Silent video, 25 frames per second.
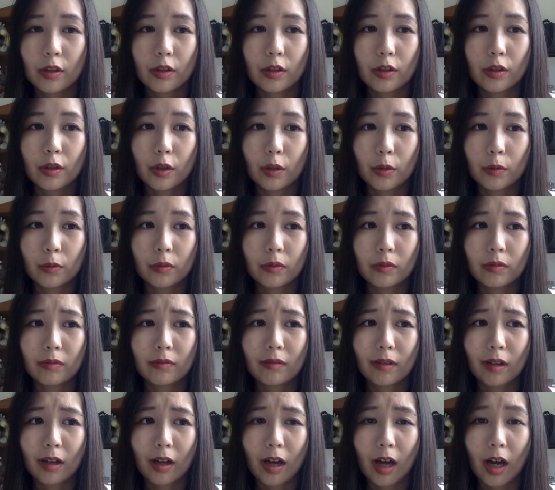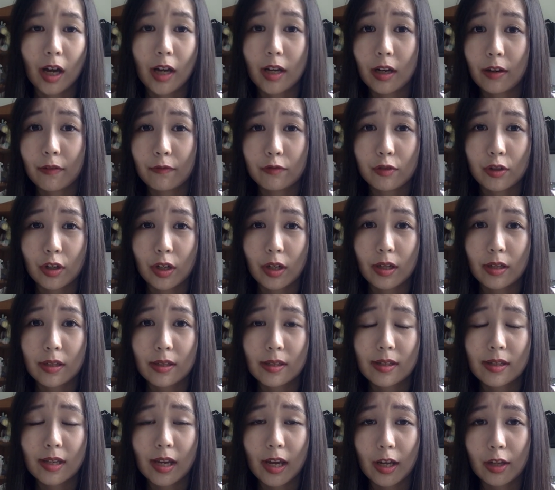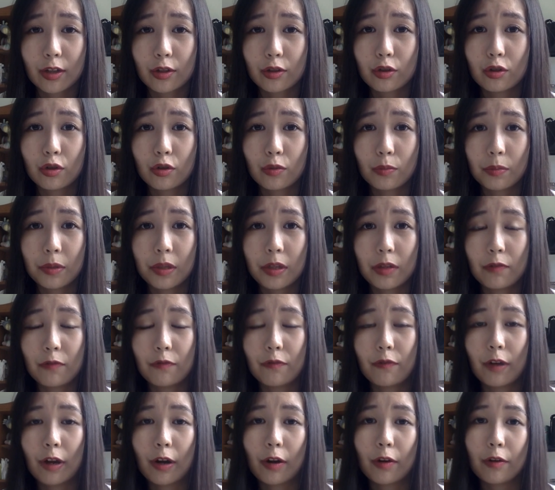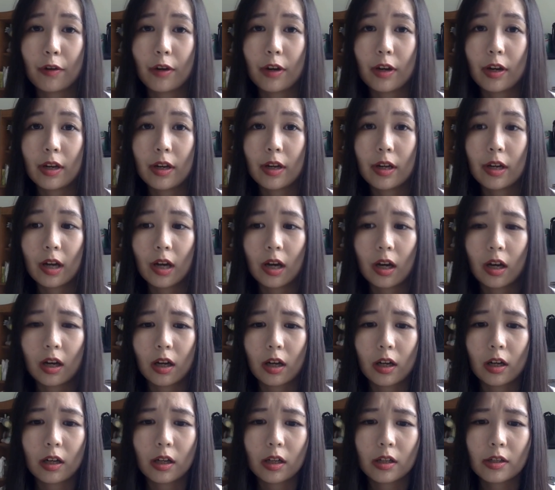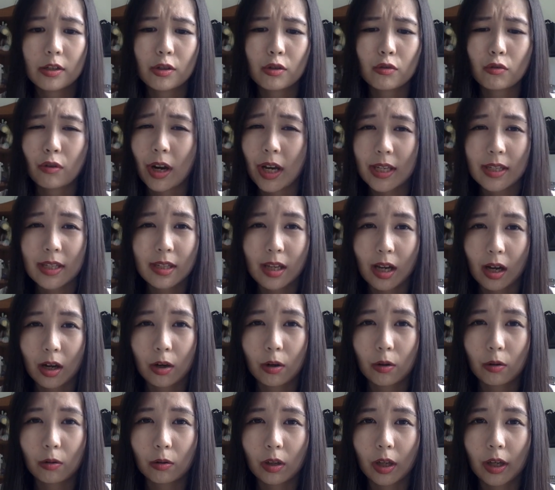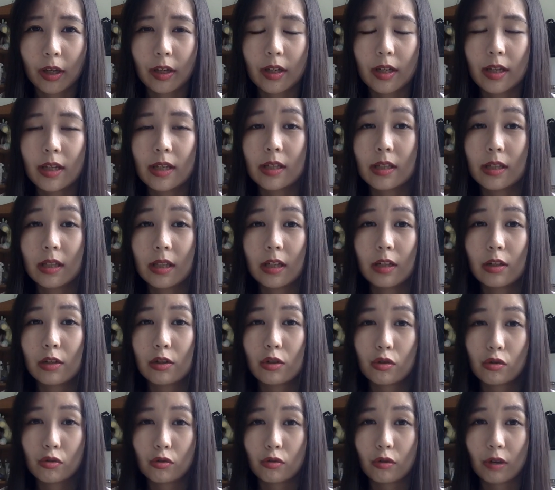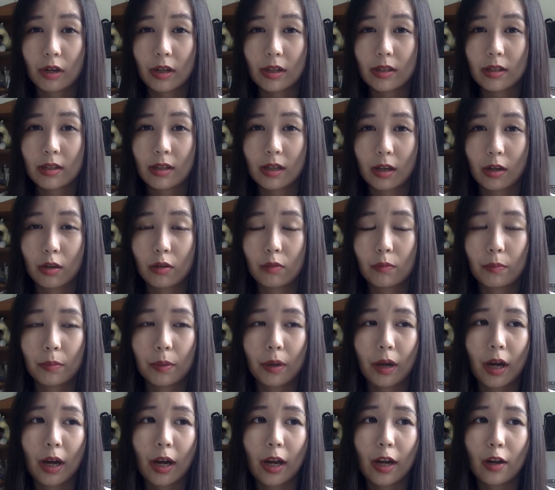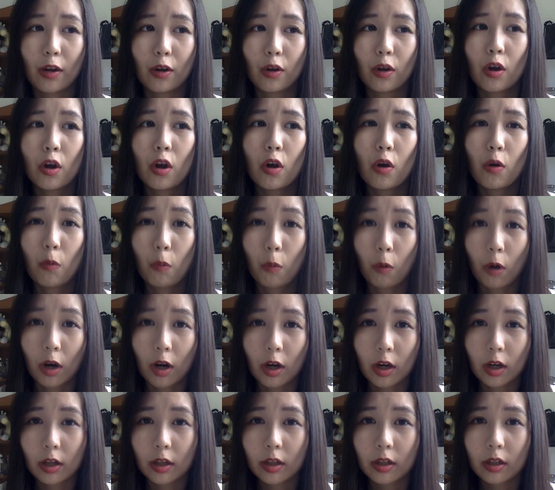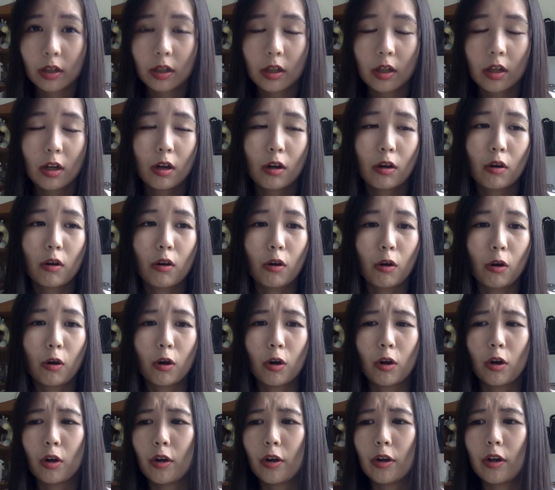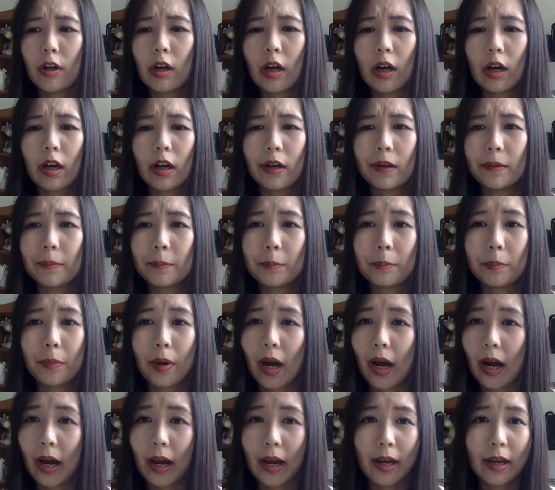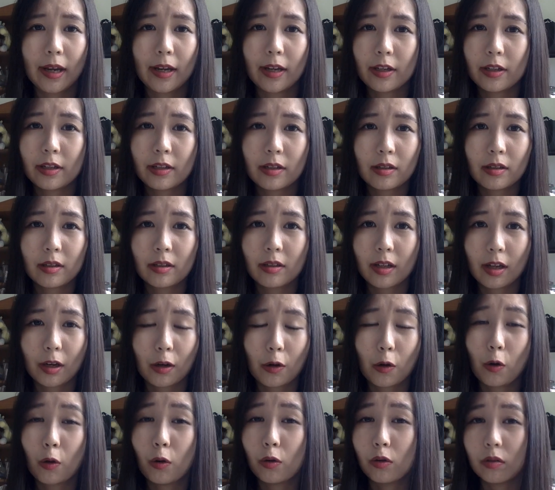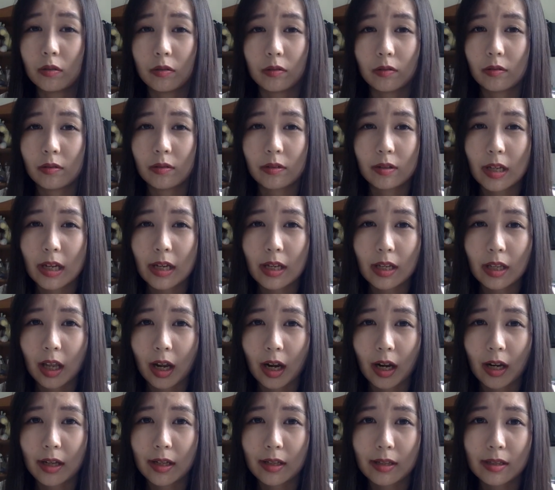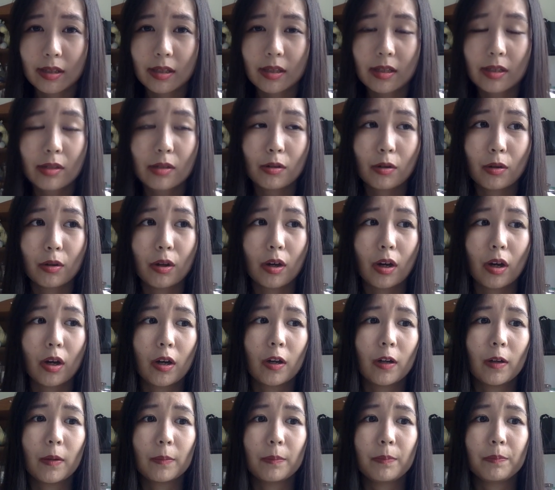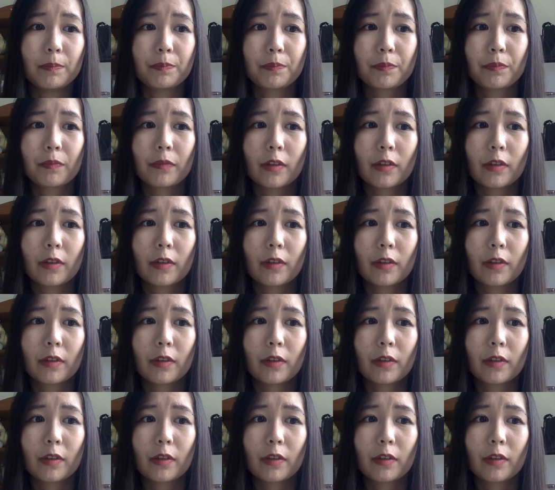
you know, uh, INFJs tend to be very uh, stressed out, like easily stressed out by work or um, by their own deadlines um,